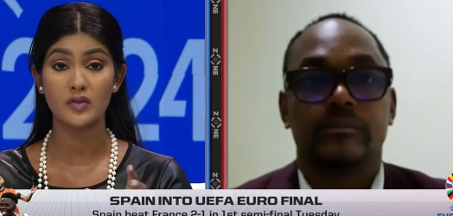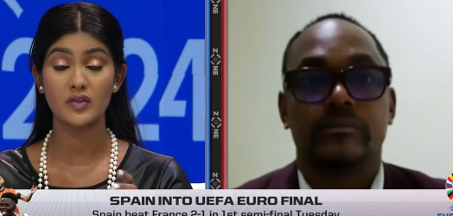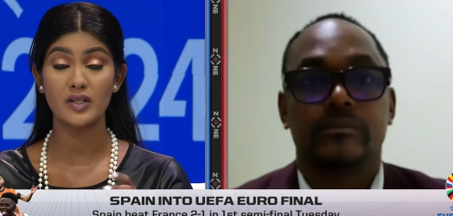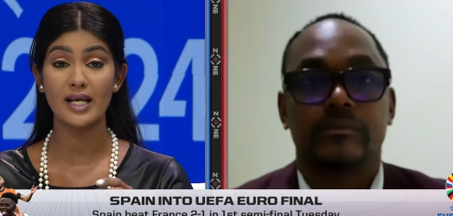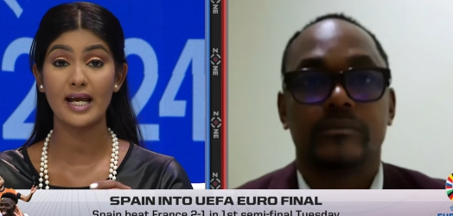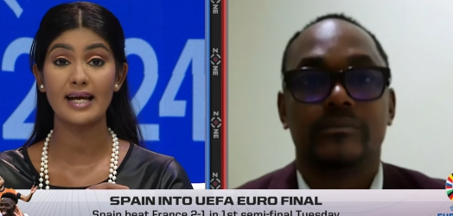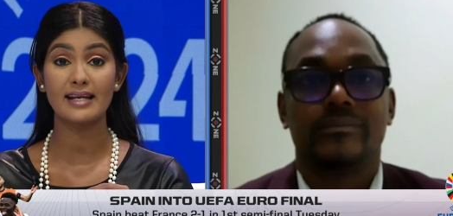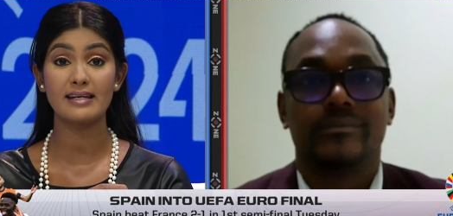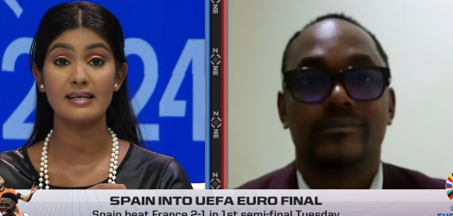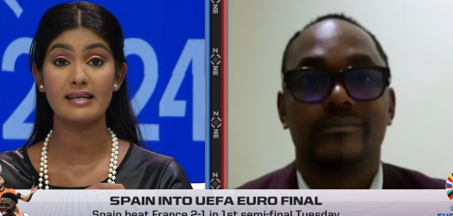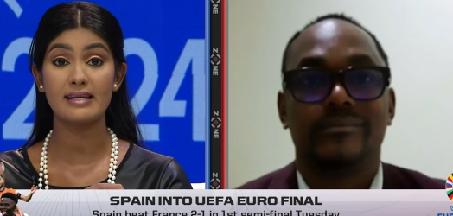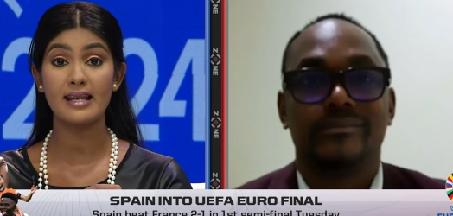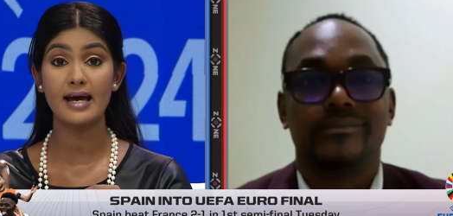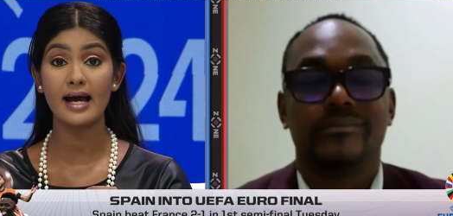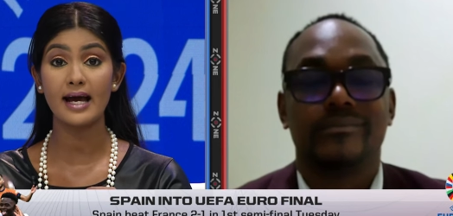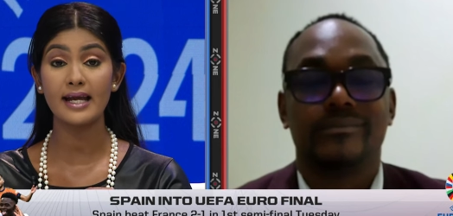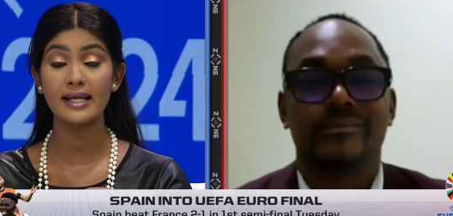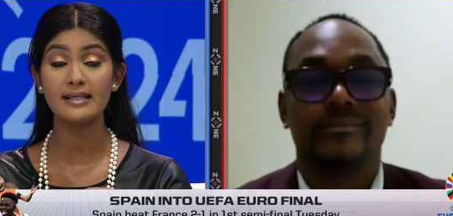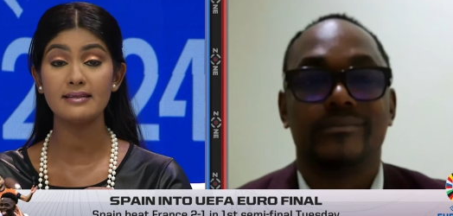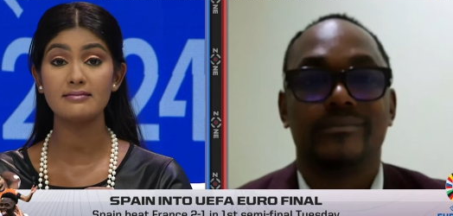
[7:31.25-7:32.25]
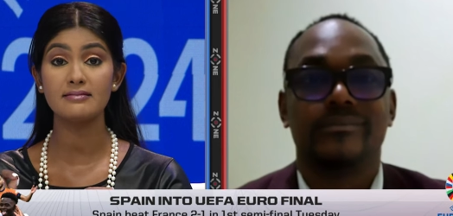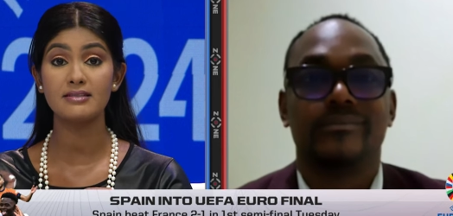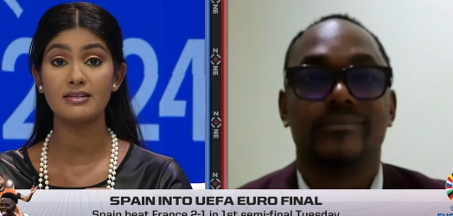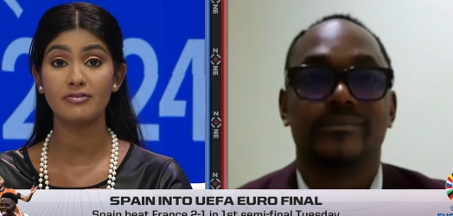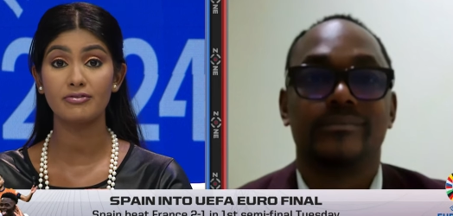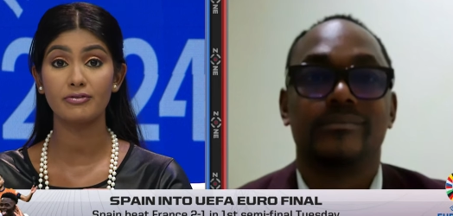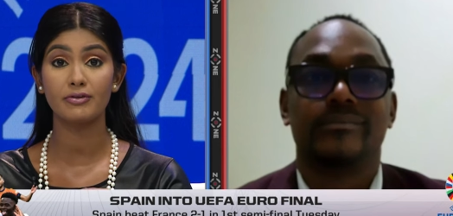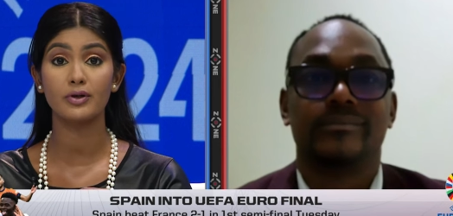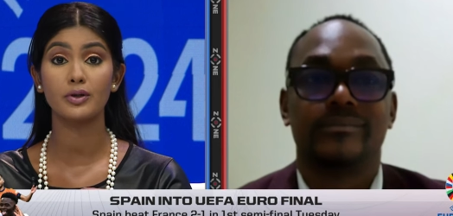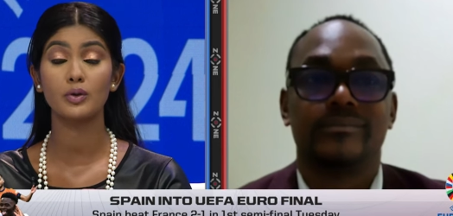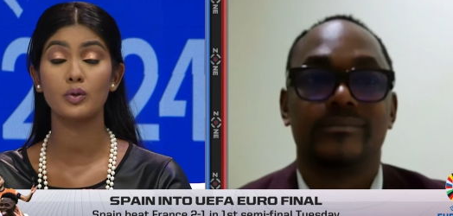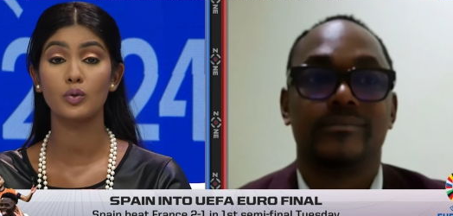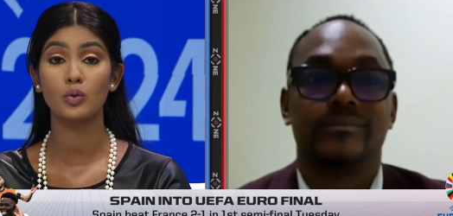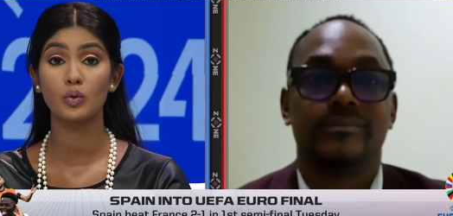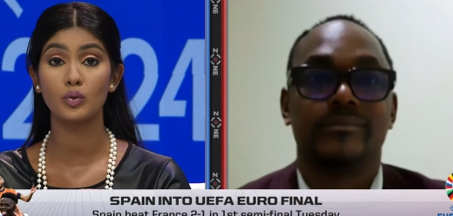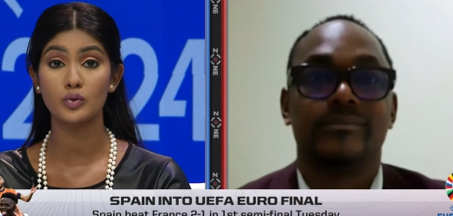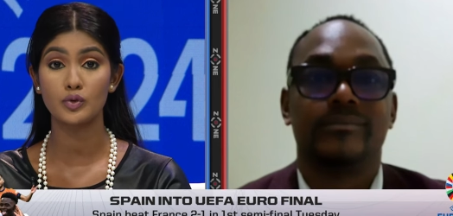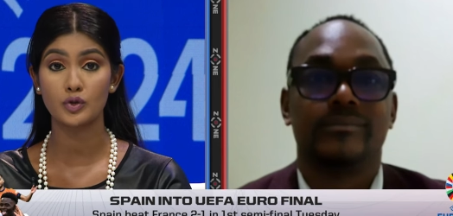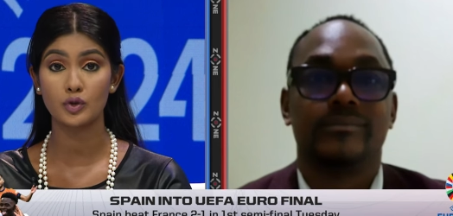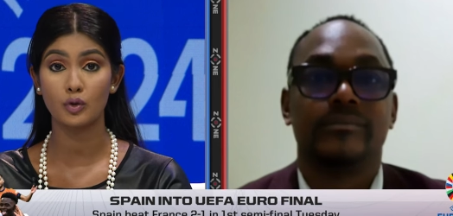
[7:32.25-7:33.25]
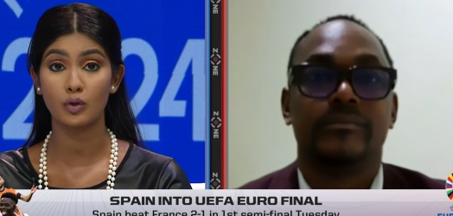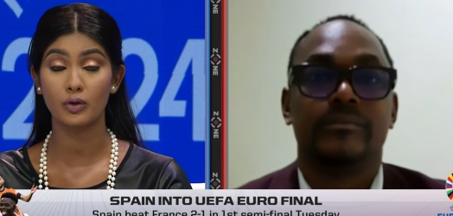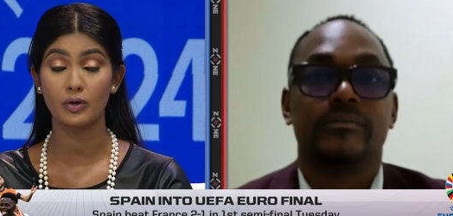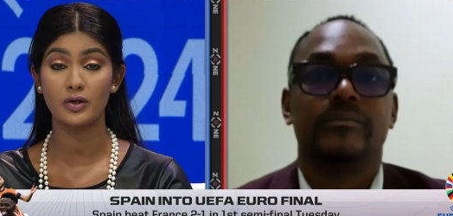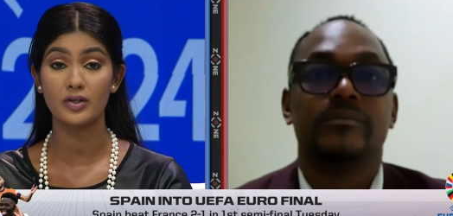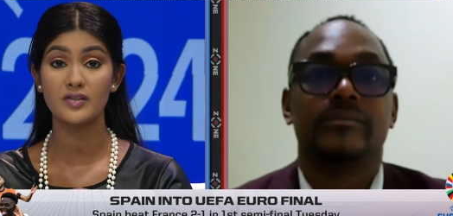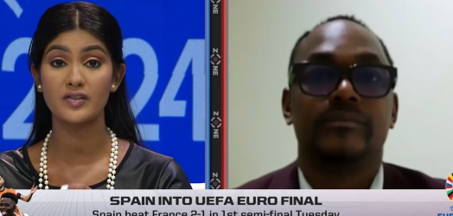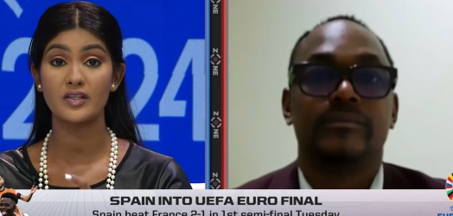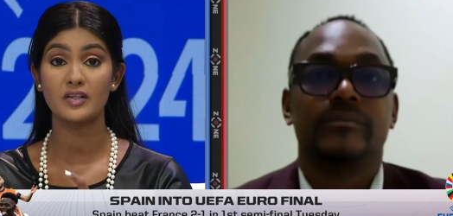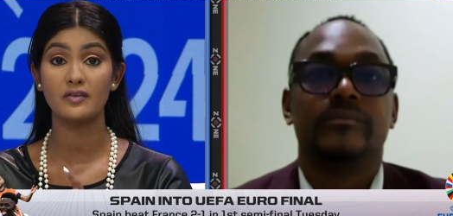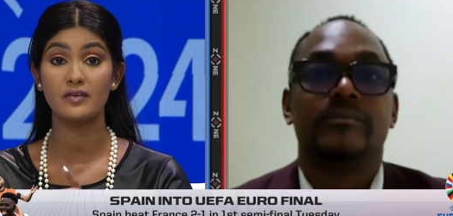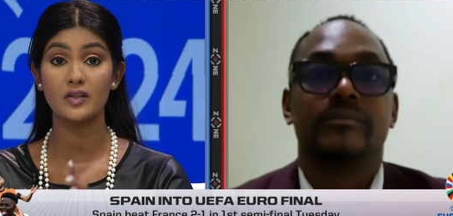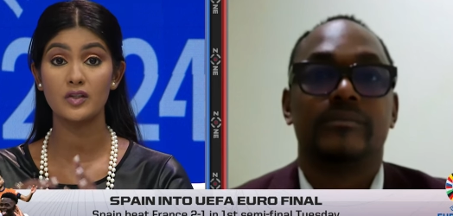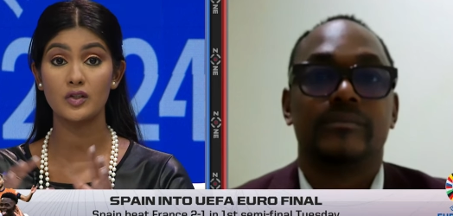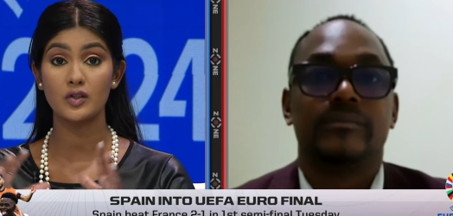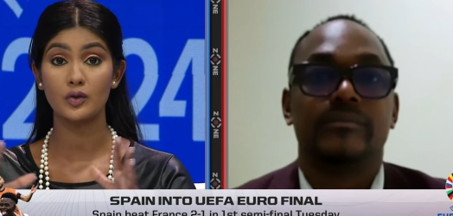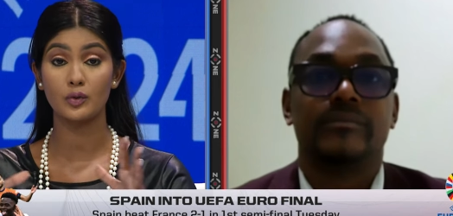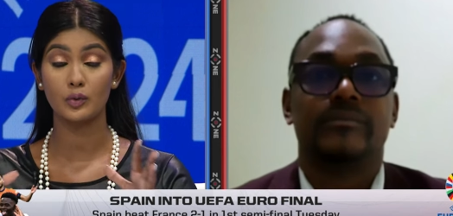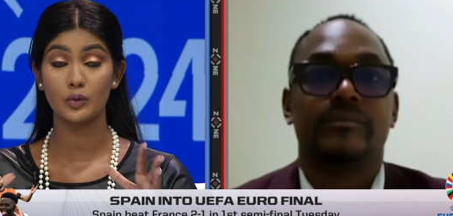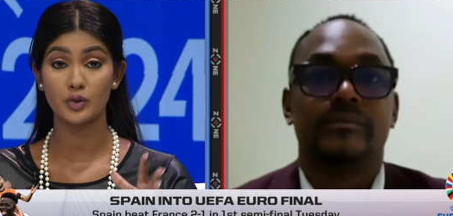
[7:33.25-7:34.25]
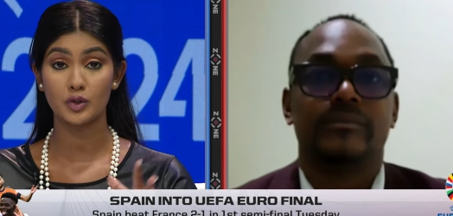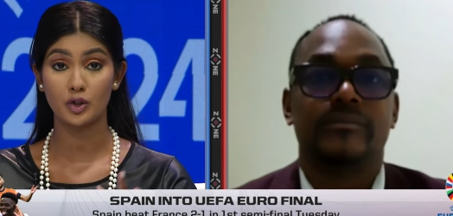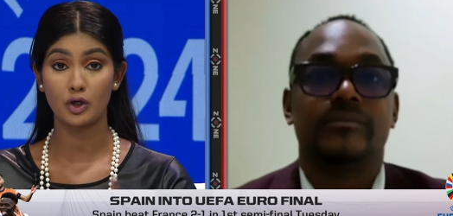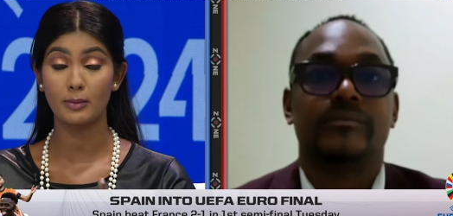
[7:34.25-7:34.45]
Speaker 1: They had nine different goal scorers in this Euros